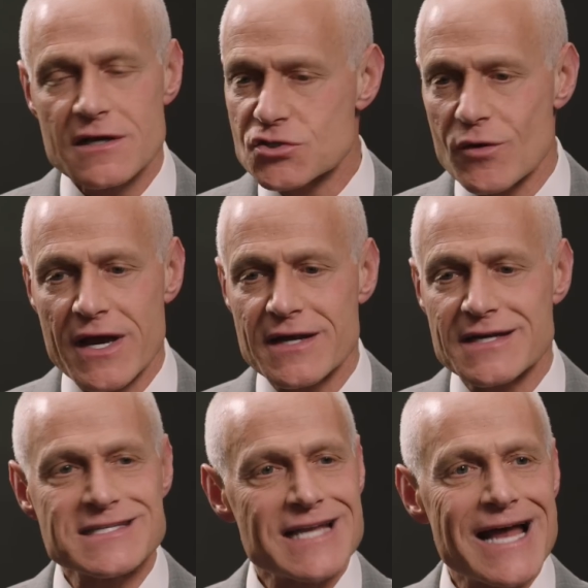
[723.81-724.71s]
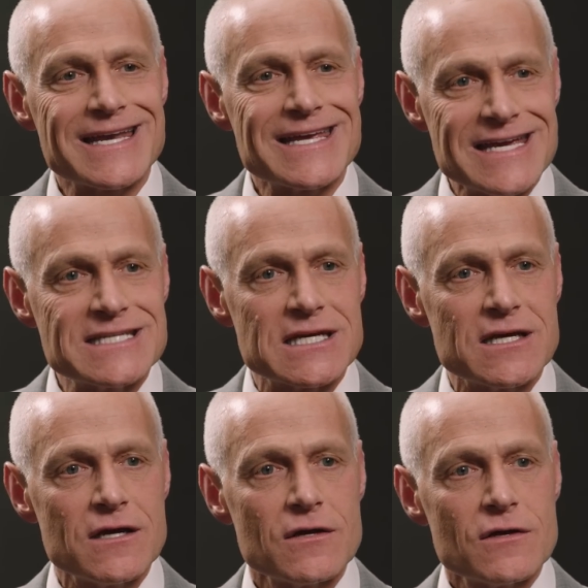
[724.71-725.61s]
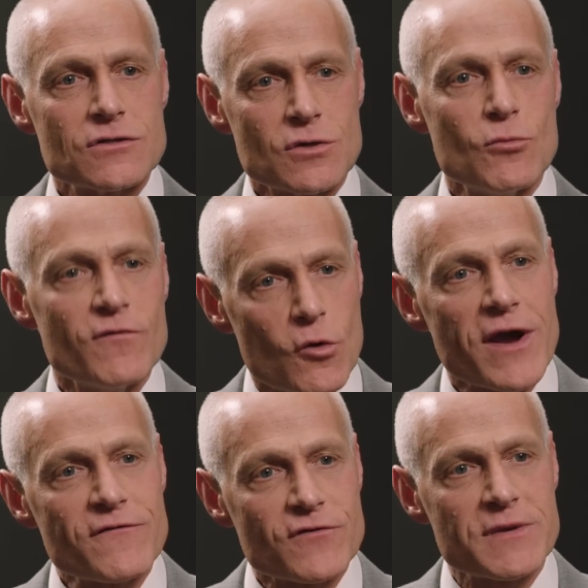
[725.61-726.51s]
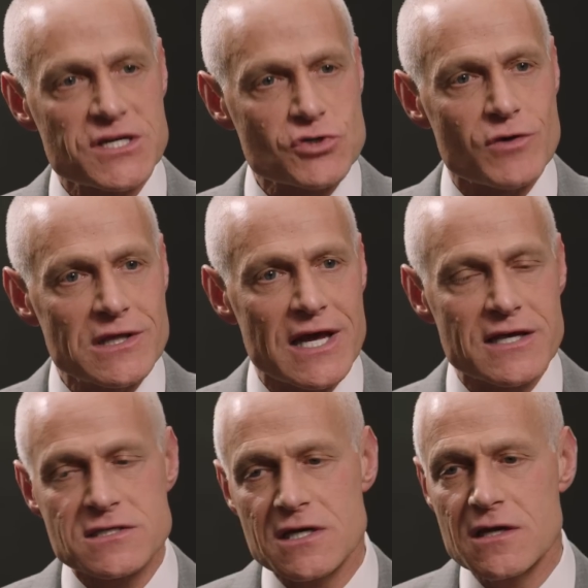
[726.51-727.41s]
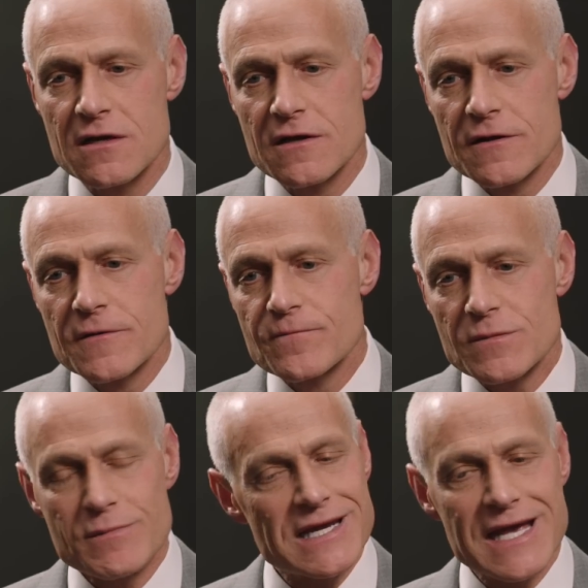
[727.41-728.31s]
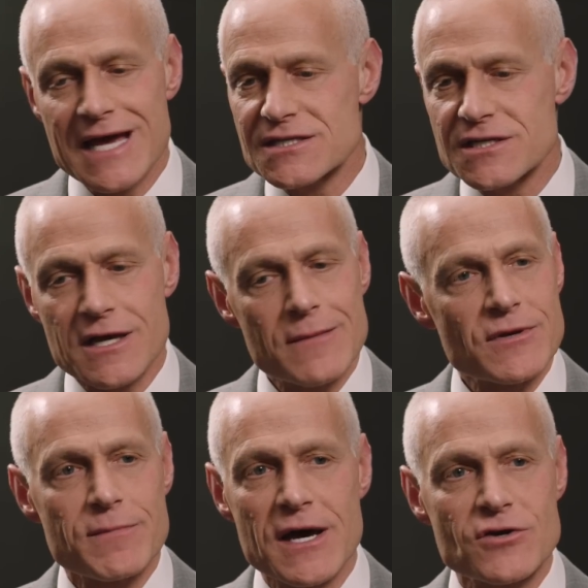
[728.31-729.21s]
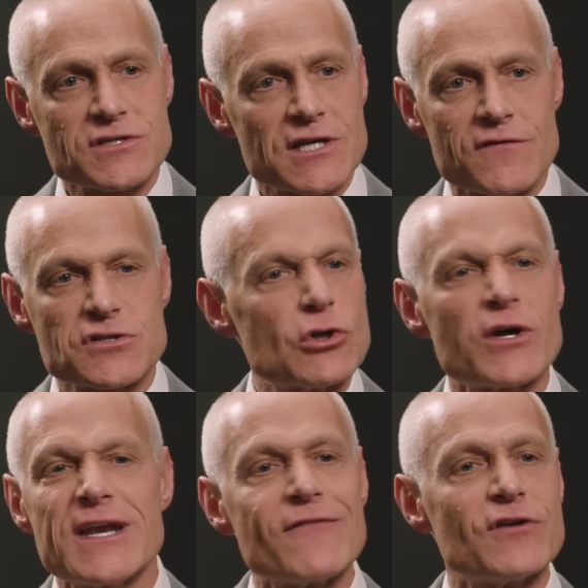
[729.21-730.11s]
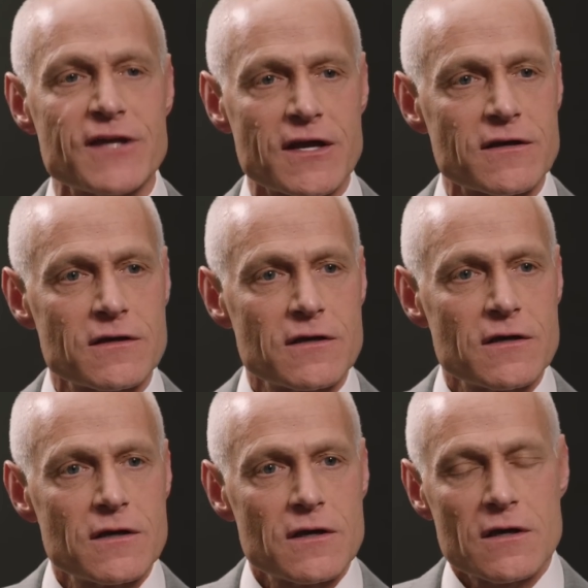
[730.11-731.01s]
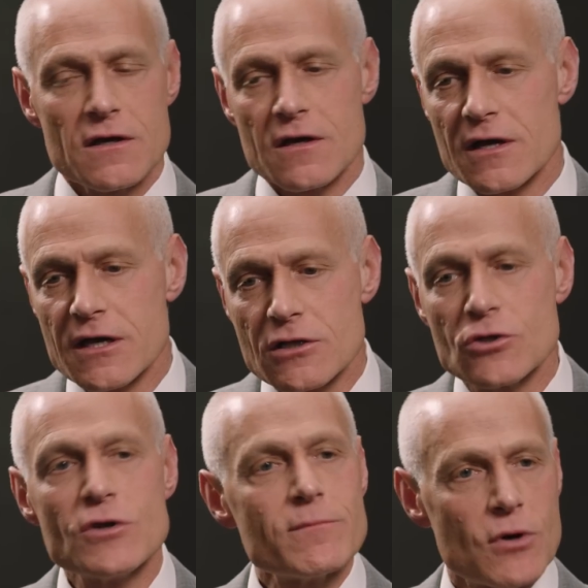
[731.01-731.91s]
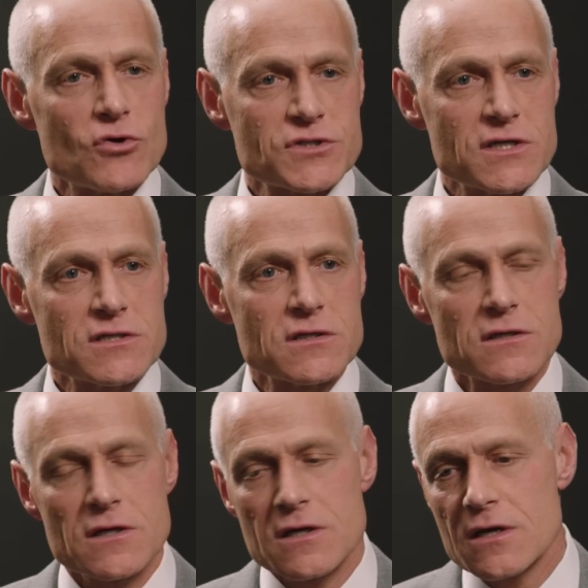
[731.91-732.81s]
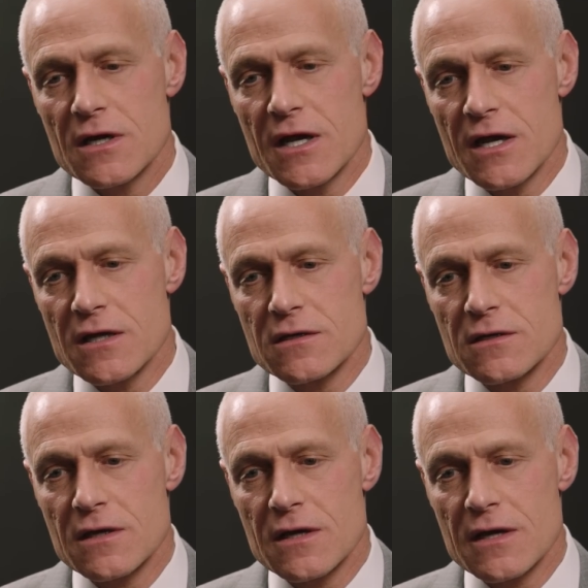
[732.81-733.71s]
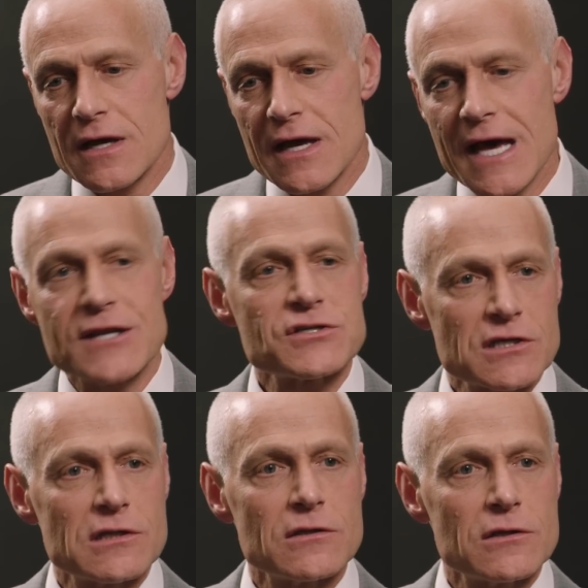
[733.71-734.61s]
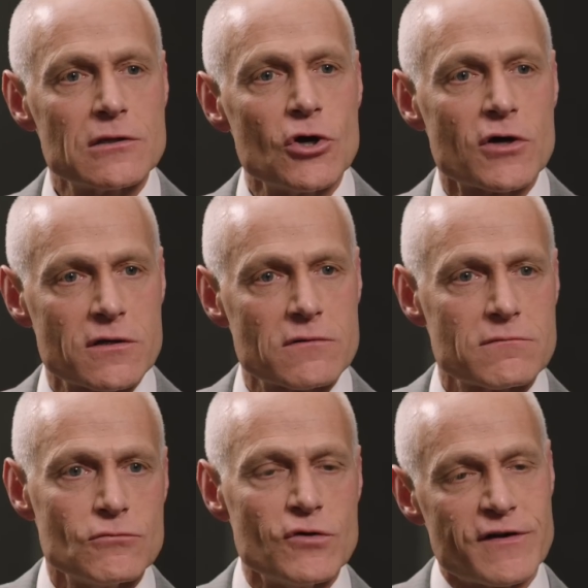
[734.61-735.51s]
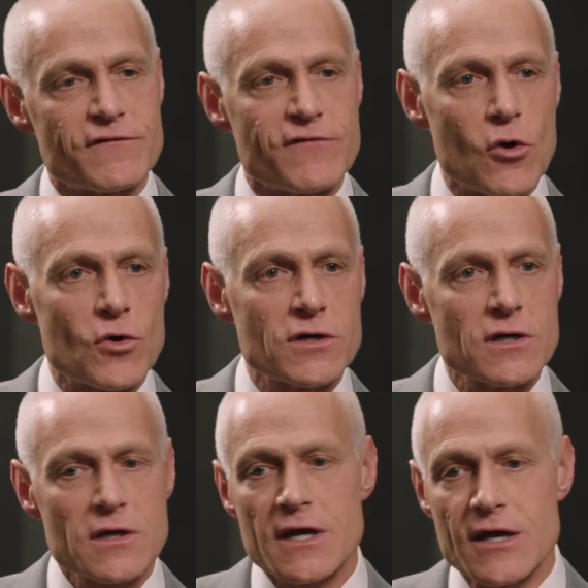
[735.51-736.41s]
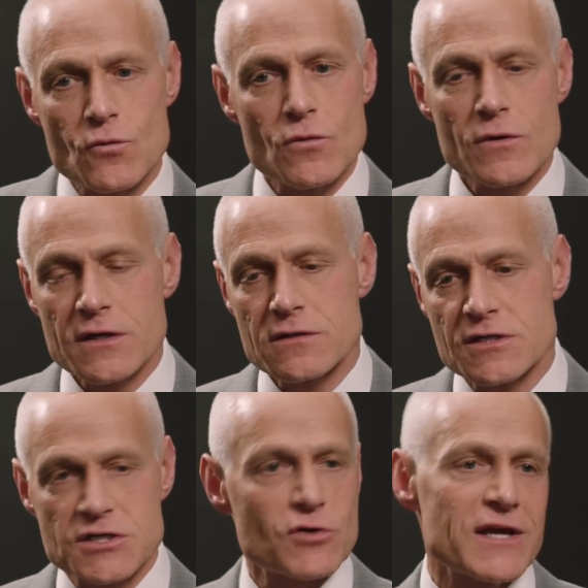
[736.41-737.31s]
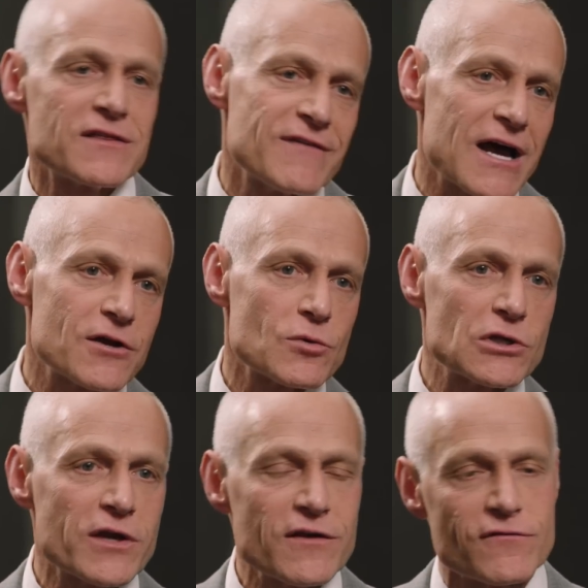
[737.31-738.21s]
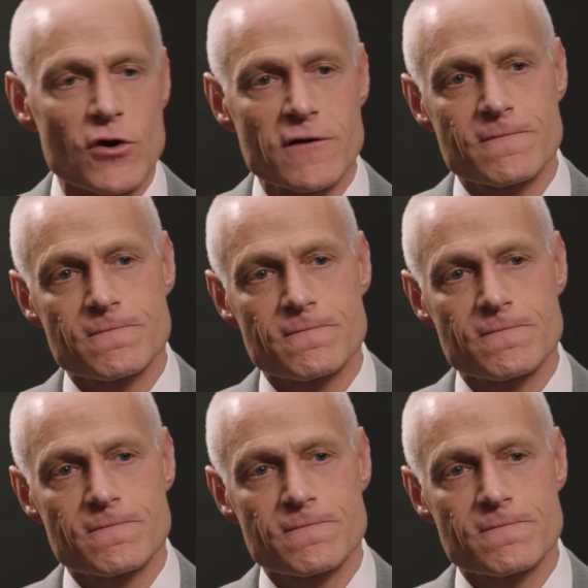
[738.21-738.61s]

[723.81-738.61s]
so and it's not easy to move away from history and legacy. But again, it's incumbent upon ourselves to look at everything, including bowl season. And how does it look moving forward? And does it create the value we're looking for?